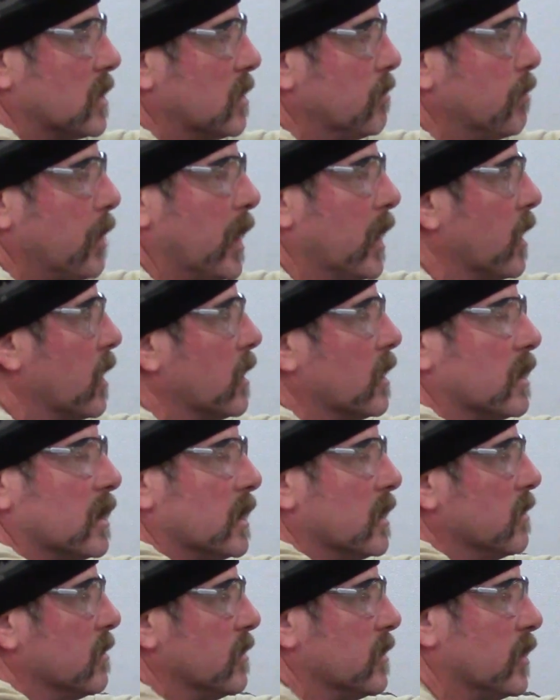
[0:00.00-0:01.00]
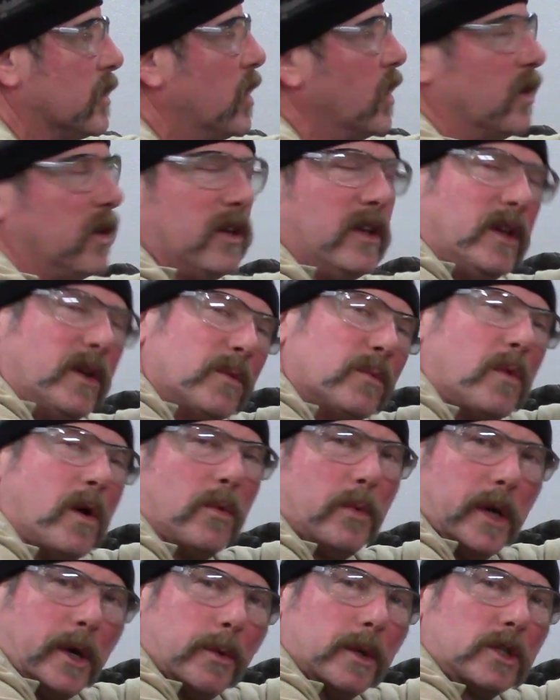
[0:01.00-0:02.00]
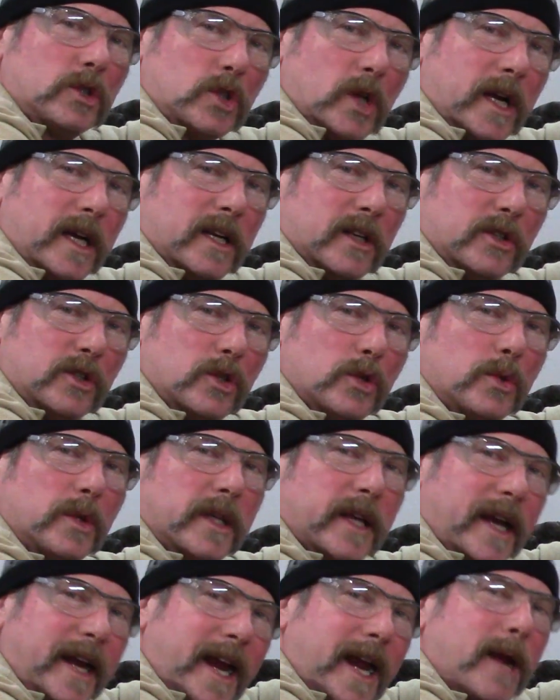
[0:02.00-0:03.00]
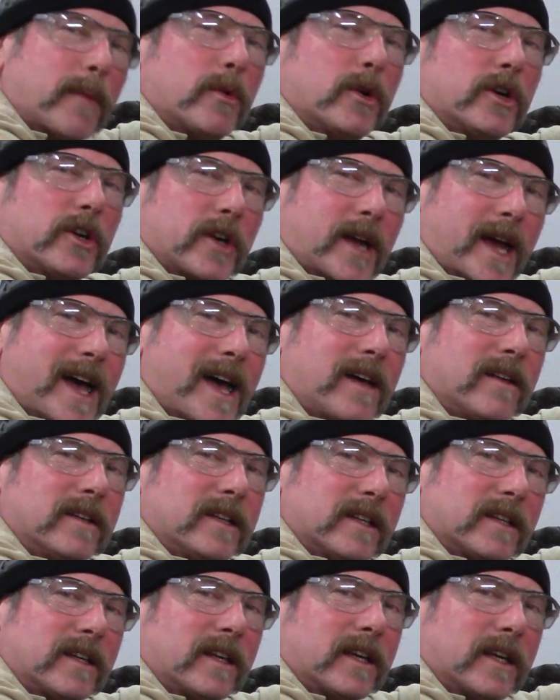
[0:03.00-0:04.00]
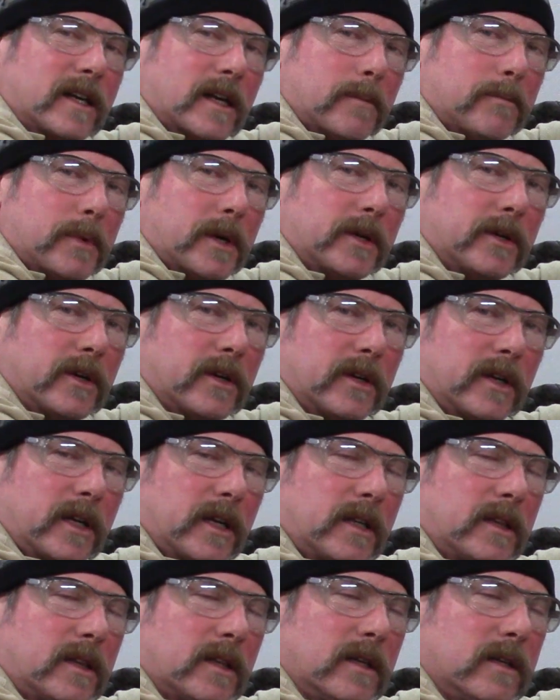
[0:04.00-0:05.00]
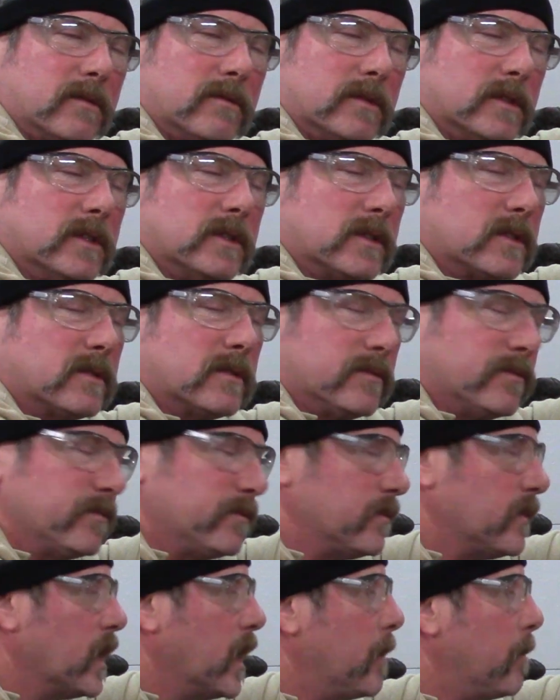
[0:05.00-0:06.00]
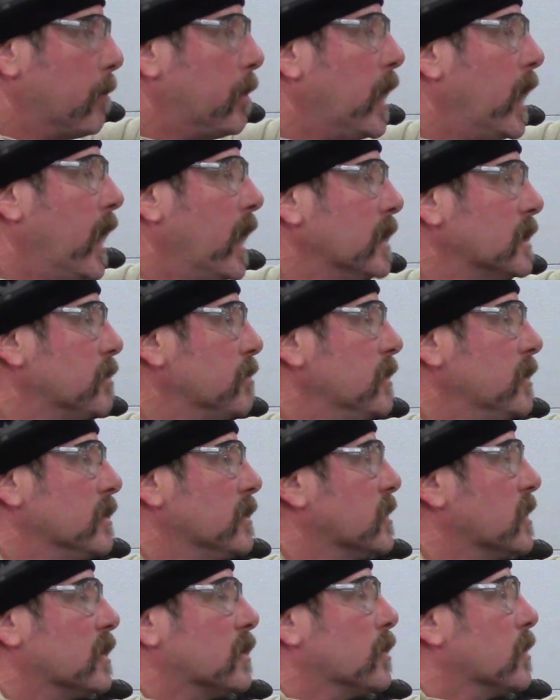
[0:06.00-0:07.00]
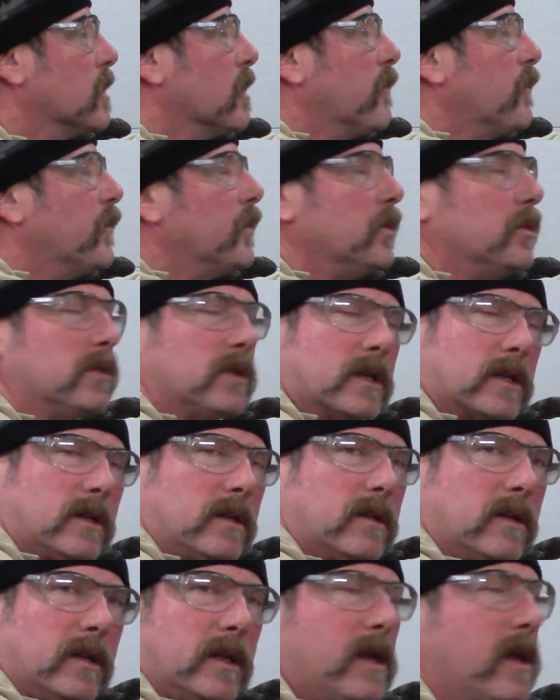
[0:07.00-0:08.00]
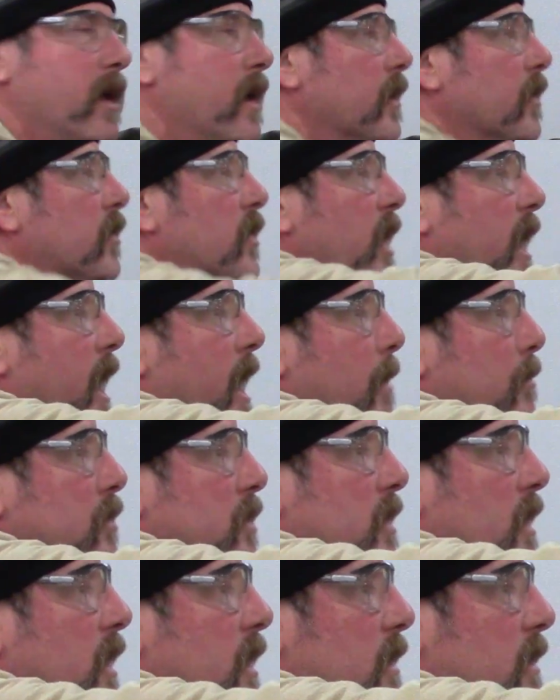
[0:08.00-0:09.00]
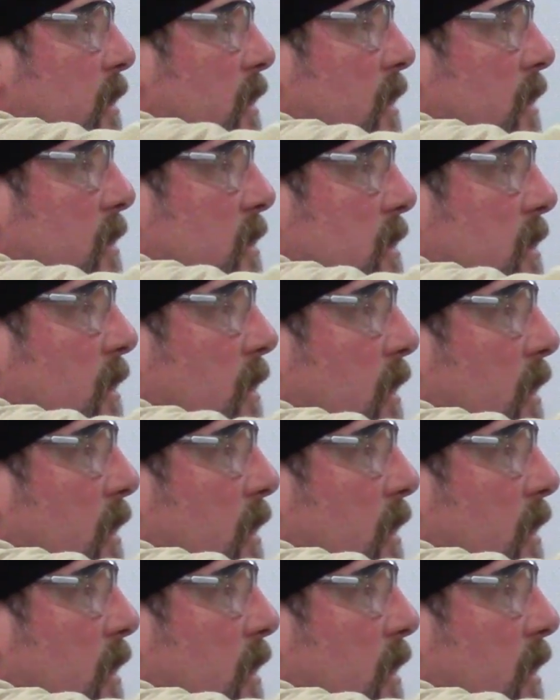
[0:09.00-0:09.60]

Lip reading: barely, what we were trying to do with a hammer and dolly and get up underneath it was impossible, and just with a few little taps like this,